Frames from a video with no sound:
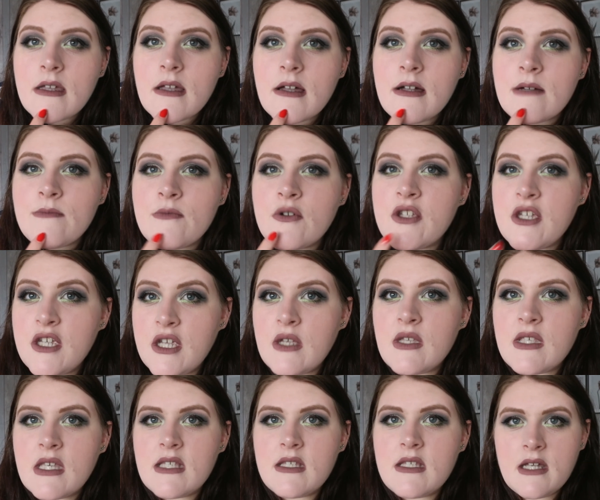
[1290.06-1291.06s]
I'm gonna
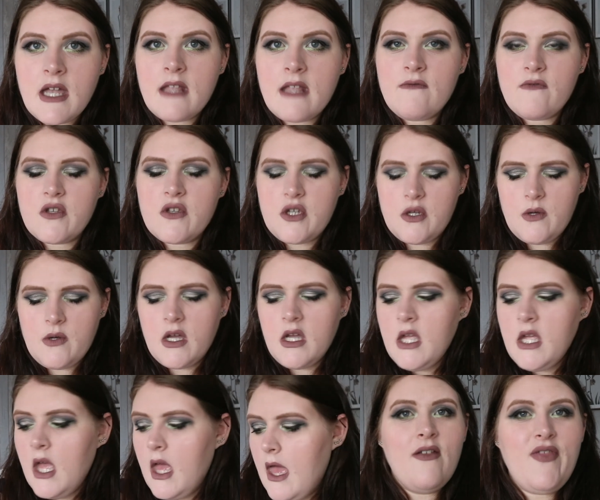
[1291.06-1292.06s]
use this again for sure.
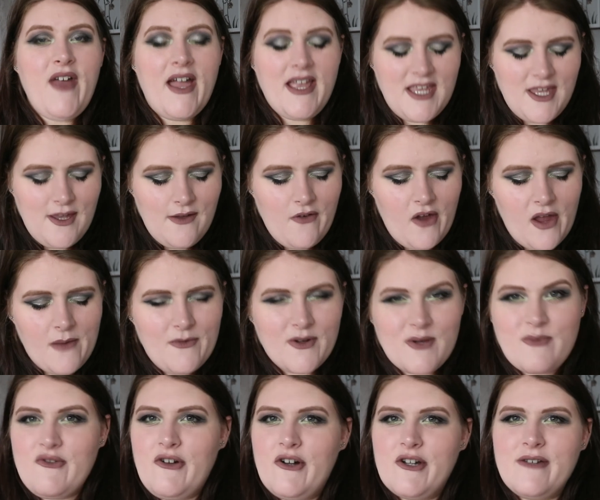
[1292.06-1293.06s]
Thank you very
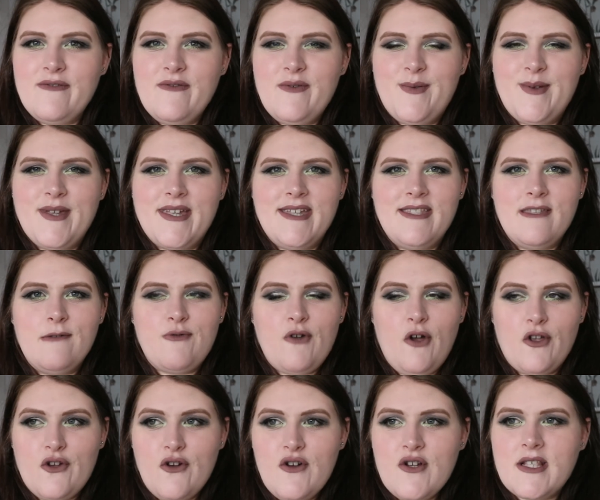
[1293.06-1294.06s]
much, Brogan, for picking the
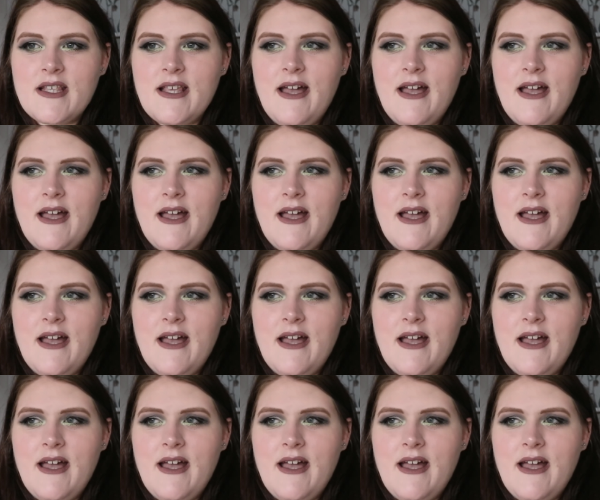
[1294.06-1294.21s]
products.